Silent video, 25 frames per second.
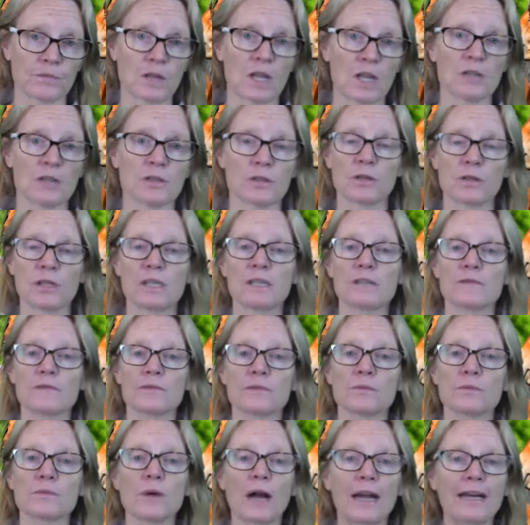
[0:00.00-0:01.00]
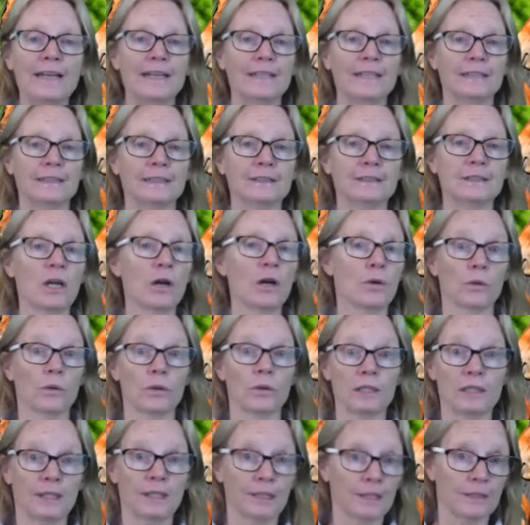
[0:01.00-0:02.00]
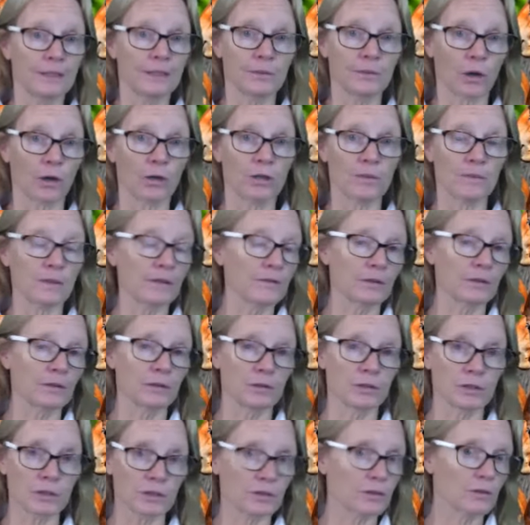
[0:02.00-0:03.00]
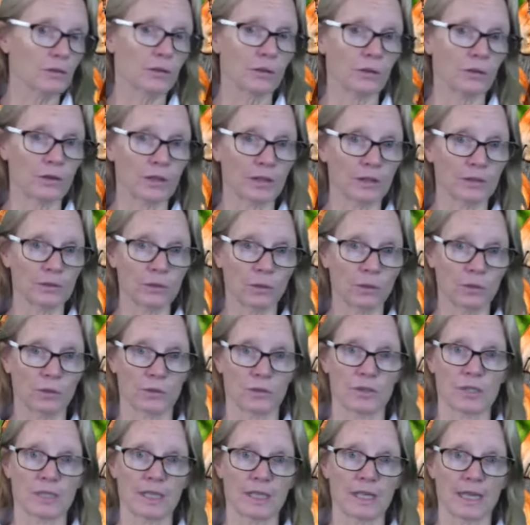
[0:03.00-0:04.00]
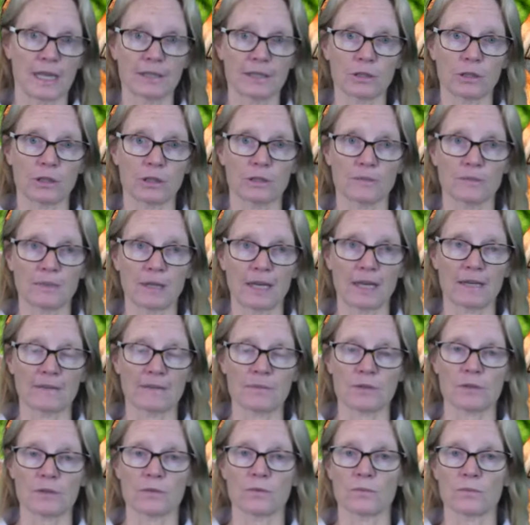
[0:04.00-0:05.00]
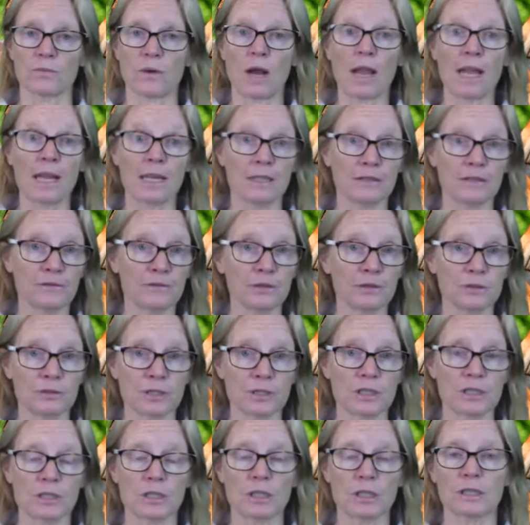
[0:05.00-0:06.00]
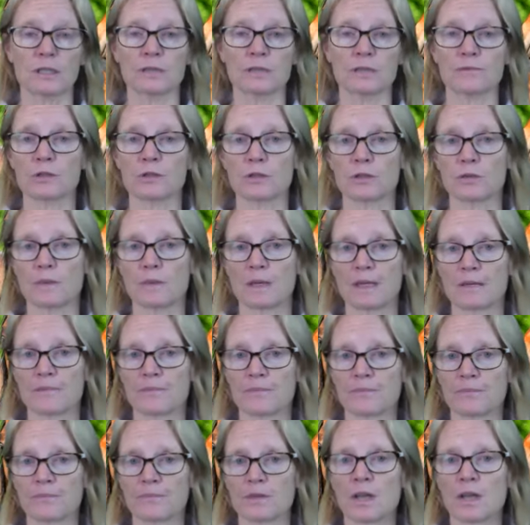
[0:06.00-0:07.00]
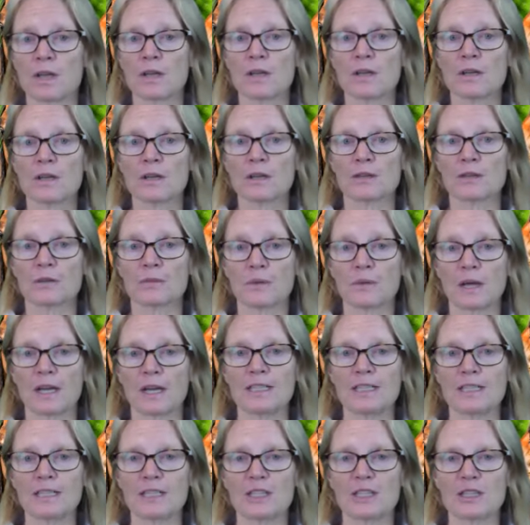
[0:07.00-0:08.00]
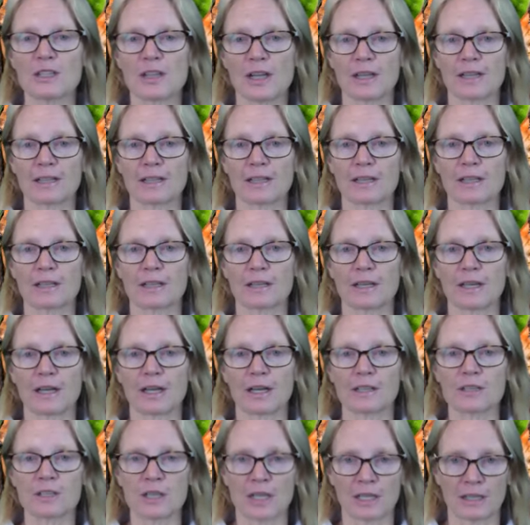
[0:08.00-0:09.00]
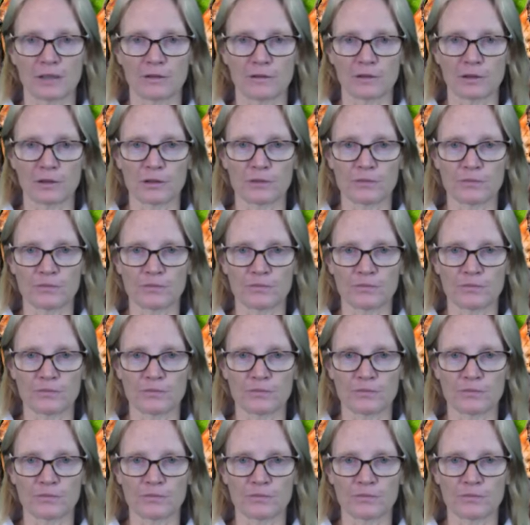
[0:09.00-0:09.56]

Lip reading: So think of the rein or the lead rope, if you've just got that horse in a head collar perhaps, or the rein if you're teaching give to the bit. The rein is like a telephone.